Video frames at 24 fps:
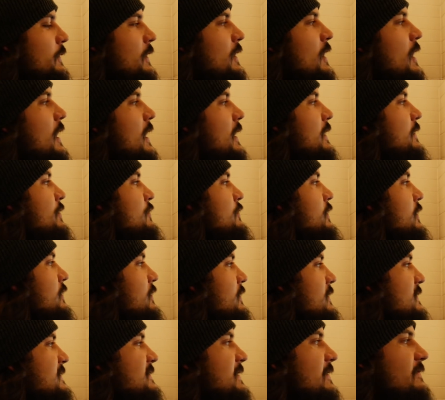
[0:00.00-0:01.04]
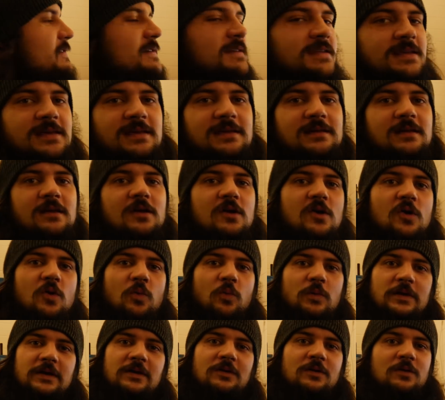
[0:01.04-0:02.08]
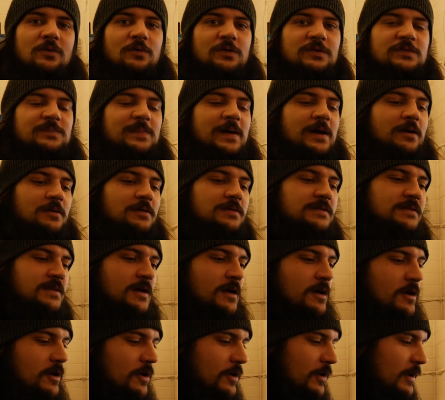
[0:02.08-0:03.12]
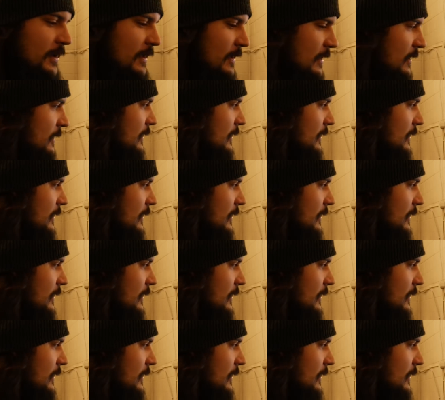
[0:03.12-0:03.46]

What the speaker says: we got, 317 wheel horsepower. So